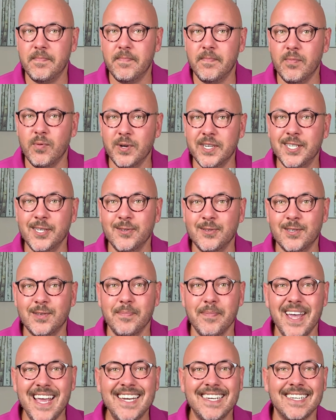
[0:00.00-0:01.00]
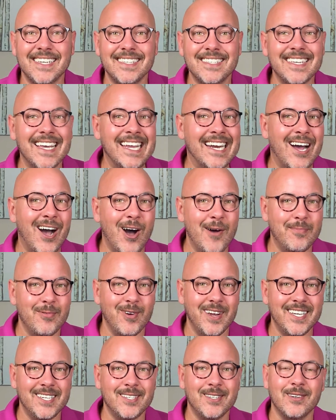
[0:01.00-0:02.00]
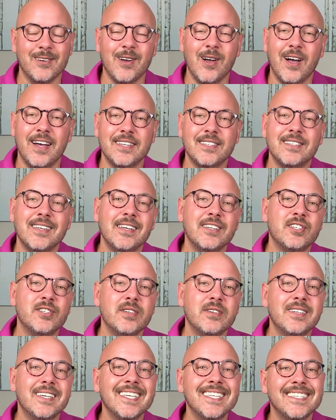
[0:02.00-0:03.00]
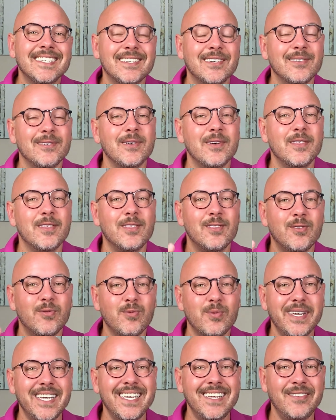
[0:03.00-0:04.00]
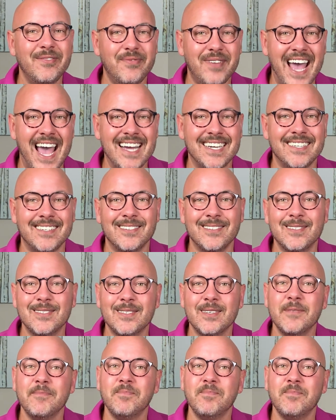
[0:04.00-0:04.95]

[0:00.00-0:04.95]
reduced maintenance and operational costs should consider three factors.